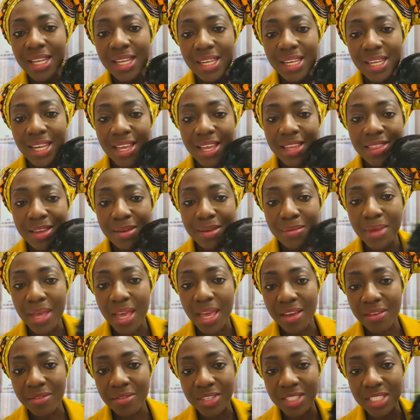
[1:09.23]
Let them
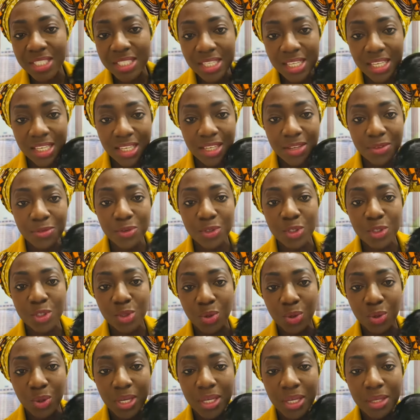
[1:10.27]
ever sing for
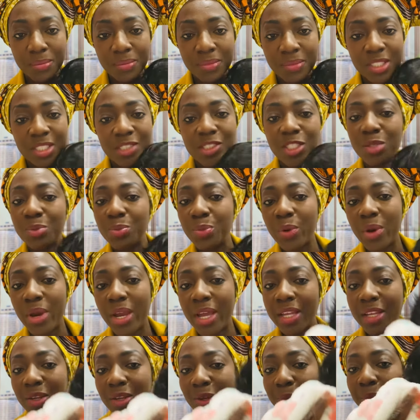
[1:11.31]
joy.
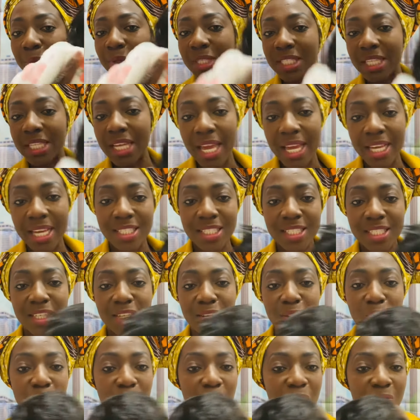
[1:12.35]
Spread your
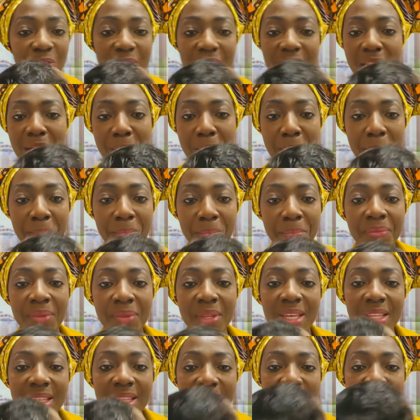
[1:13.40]
protection over them,
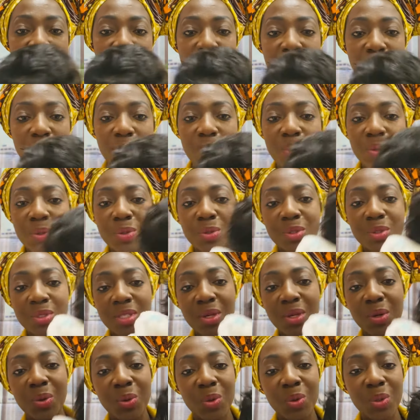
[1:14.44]
that those
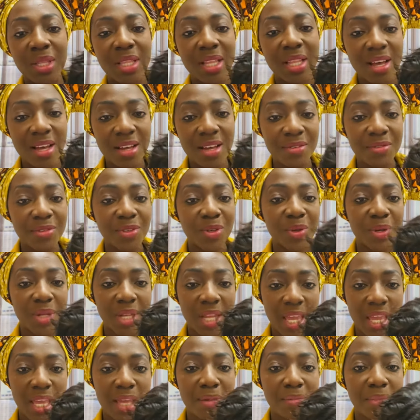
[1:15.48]
who love your
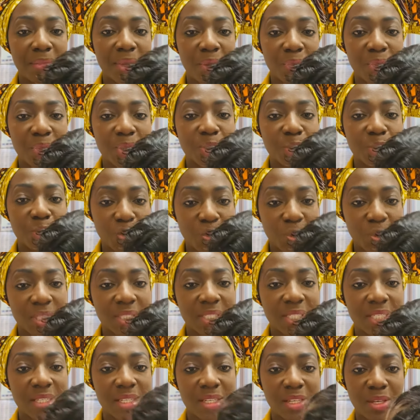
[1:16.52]
name may
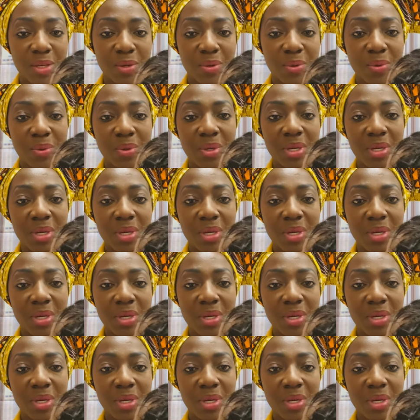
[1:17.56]
rejoice in you.